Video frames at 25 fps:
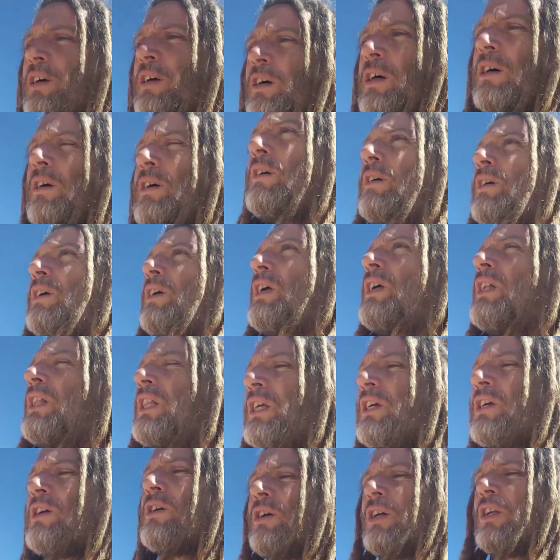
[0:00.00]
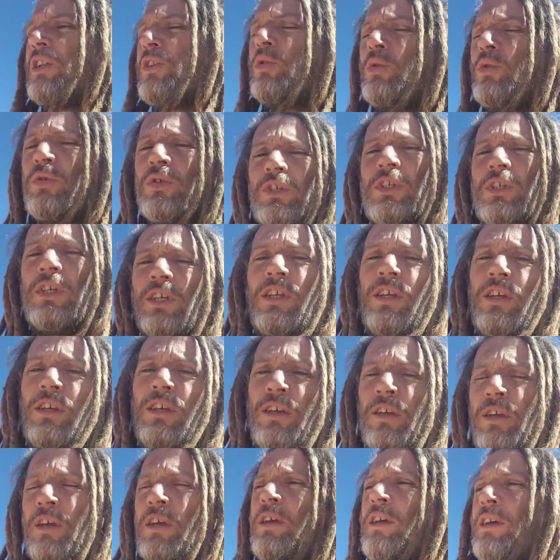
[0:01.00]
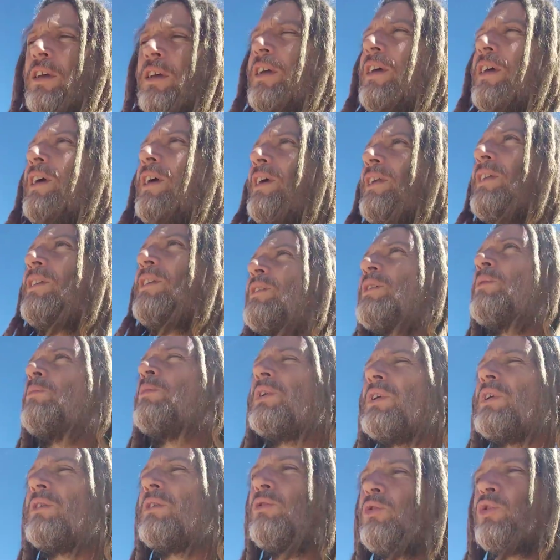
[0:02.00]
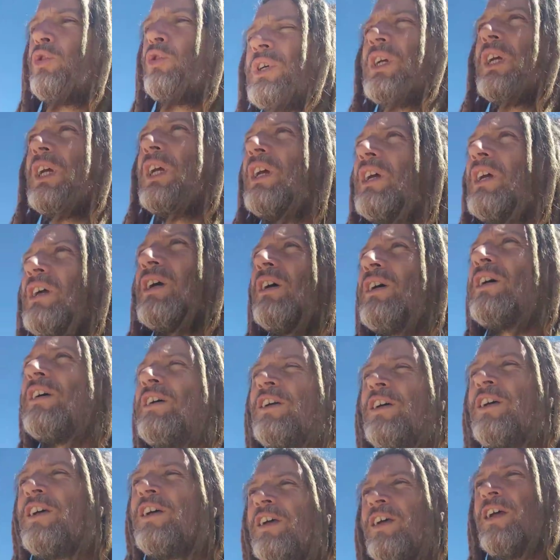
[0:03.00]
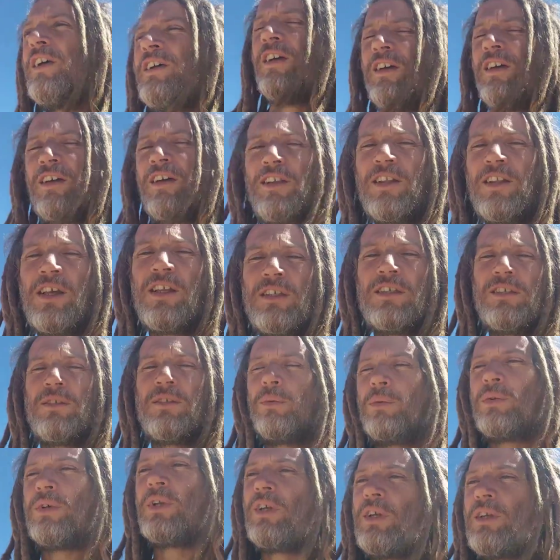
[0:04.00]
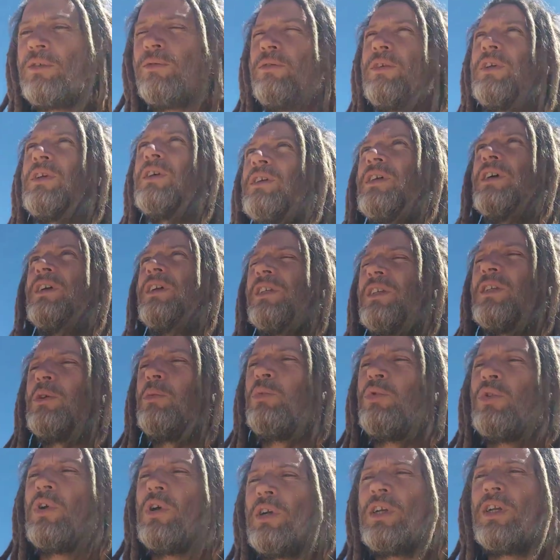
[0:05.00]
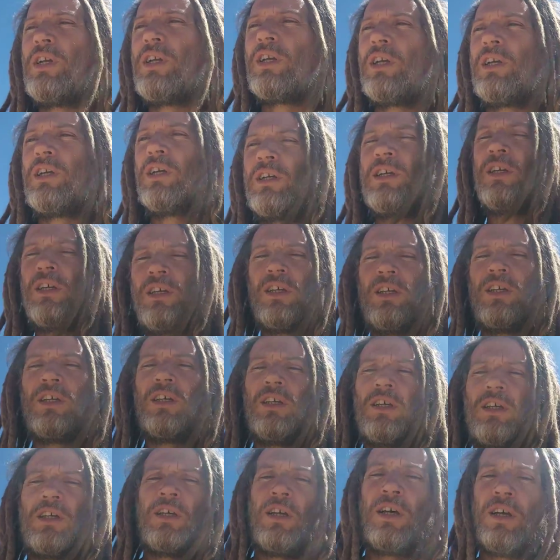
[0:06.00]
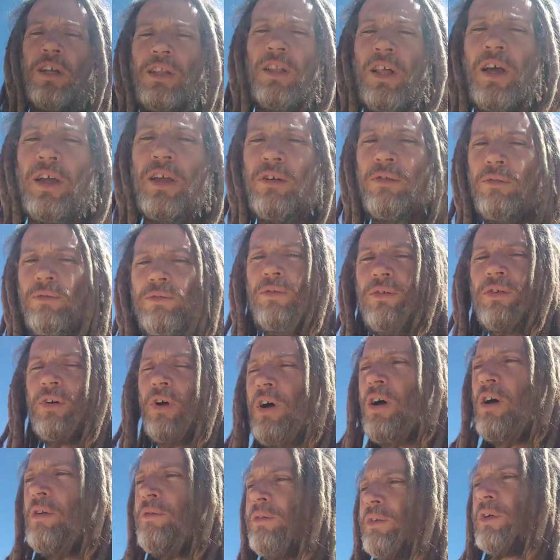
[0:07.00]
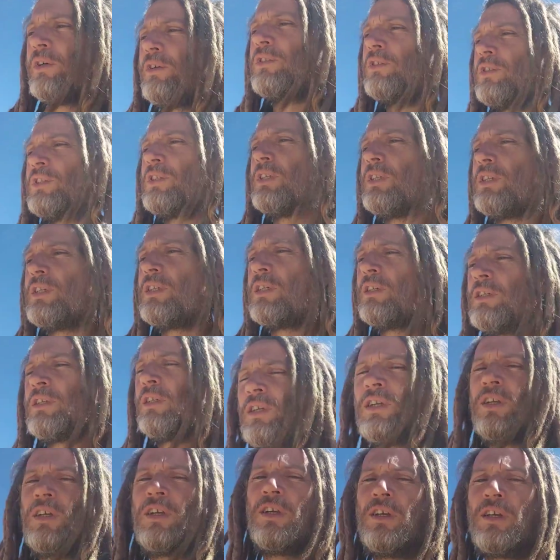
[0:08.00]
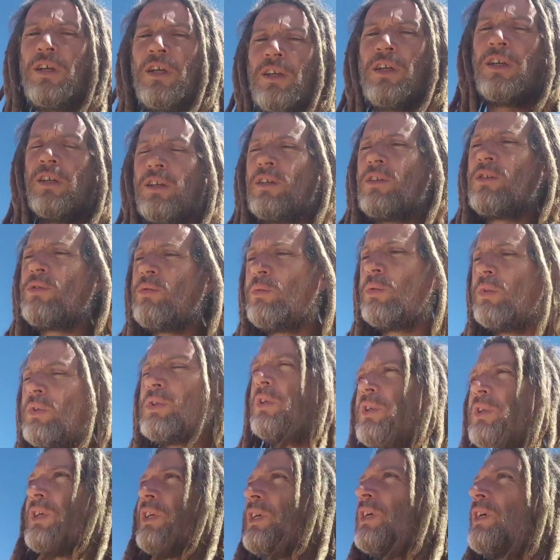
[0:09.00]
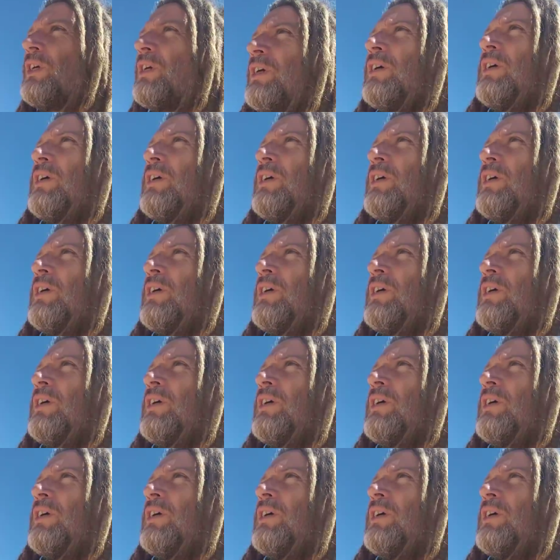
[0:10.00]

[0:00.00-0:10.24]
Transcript: uh, clear and lucid, and to be free. And that's what I feel like the pranic uh, life offers and is really